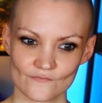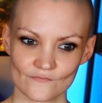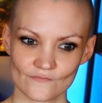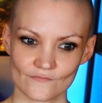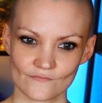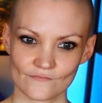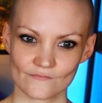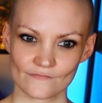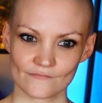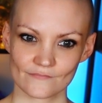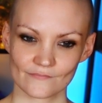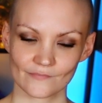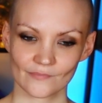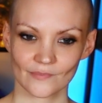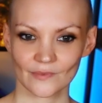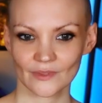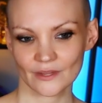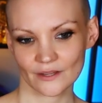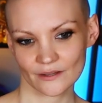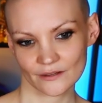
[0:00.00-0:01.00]

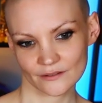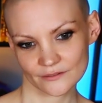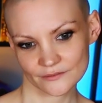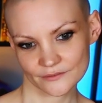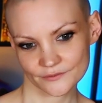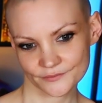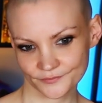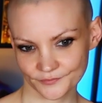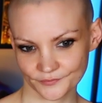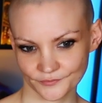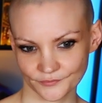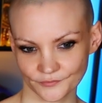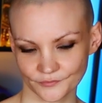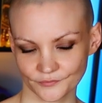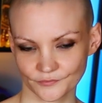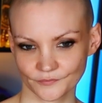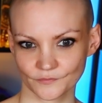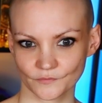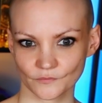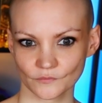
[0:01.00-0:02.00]

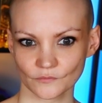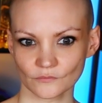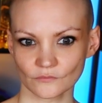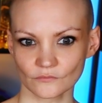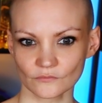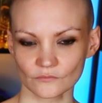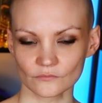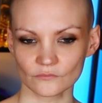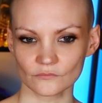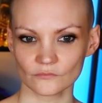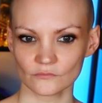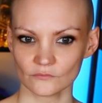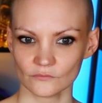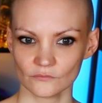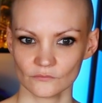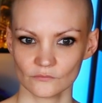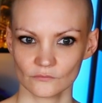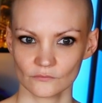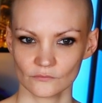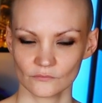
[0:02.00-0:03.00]

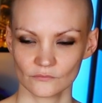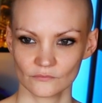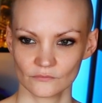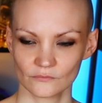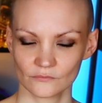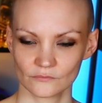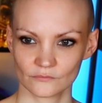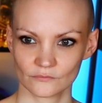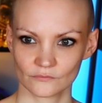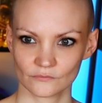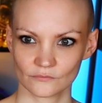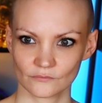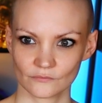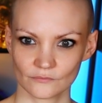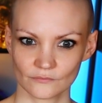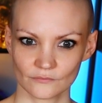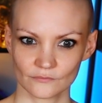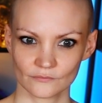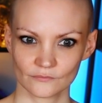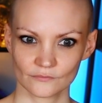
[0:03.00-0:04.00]

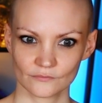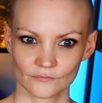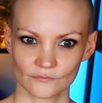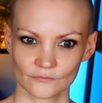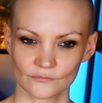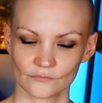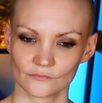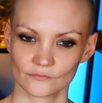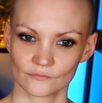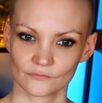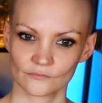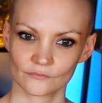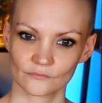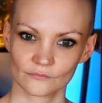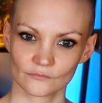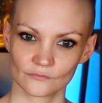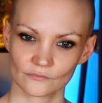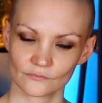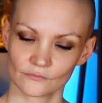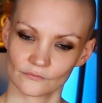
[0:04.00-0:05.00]

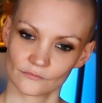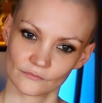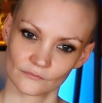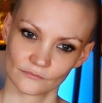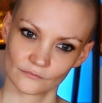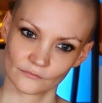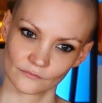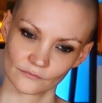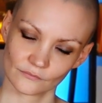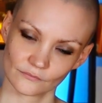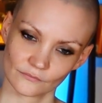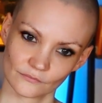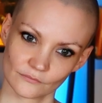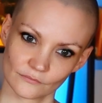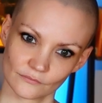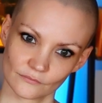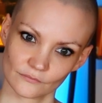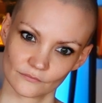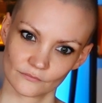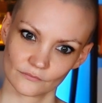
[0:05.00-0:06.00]

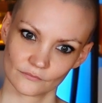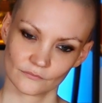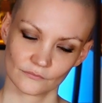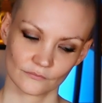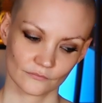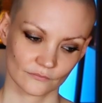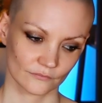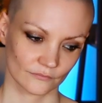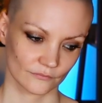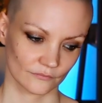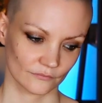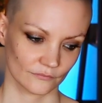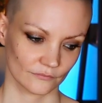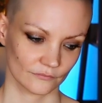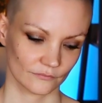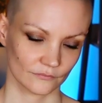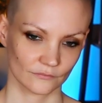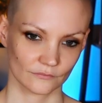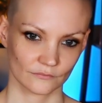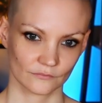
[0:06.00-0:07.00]

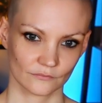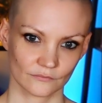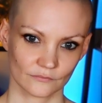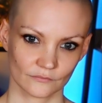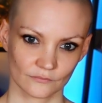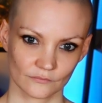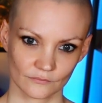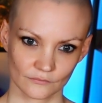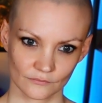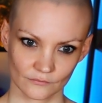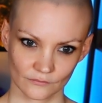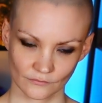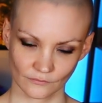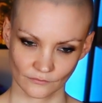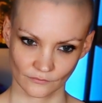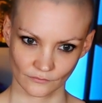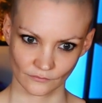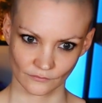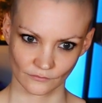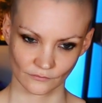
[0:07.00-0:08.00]
(silent)